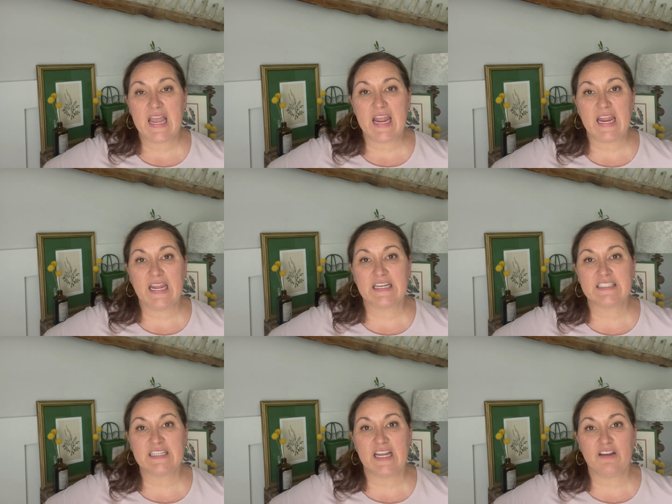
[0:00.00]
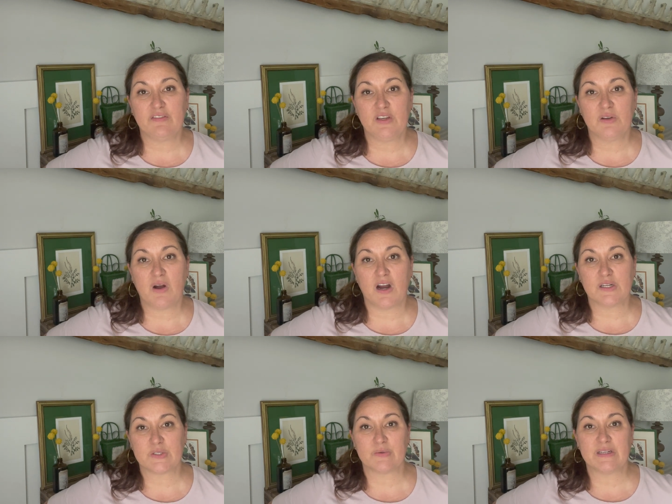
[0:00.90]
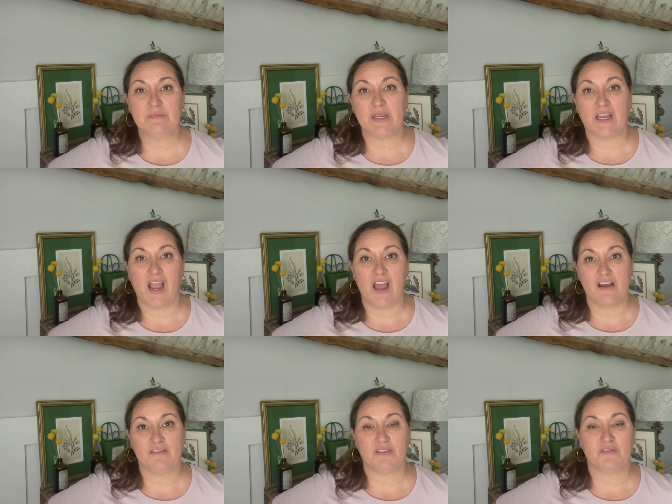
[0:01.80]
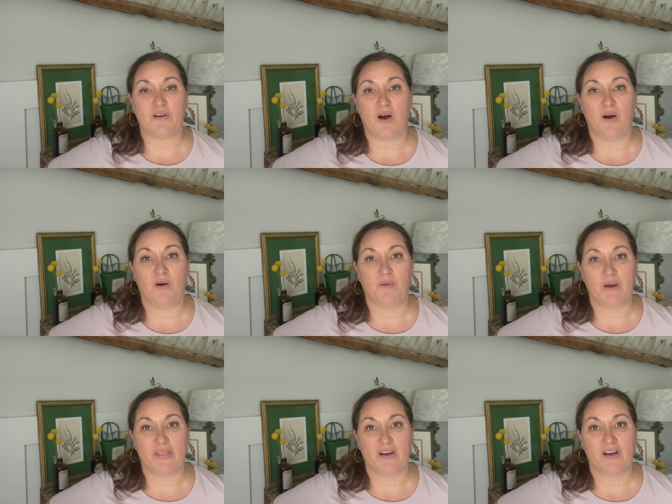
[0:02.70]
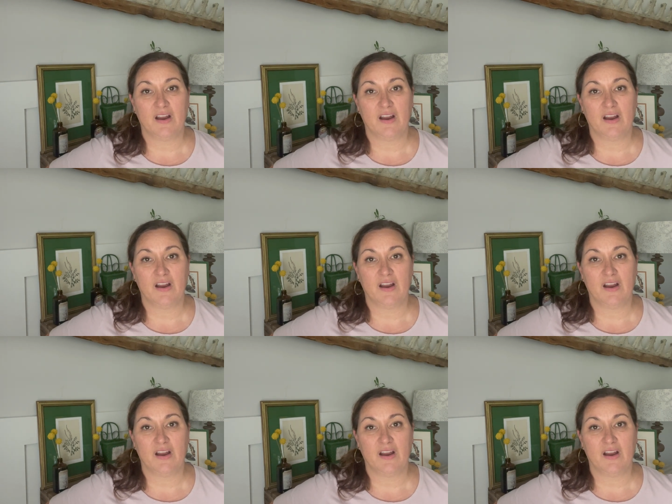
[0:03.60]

and if you are dreaming of the fall weather.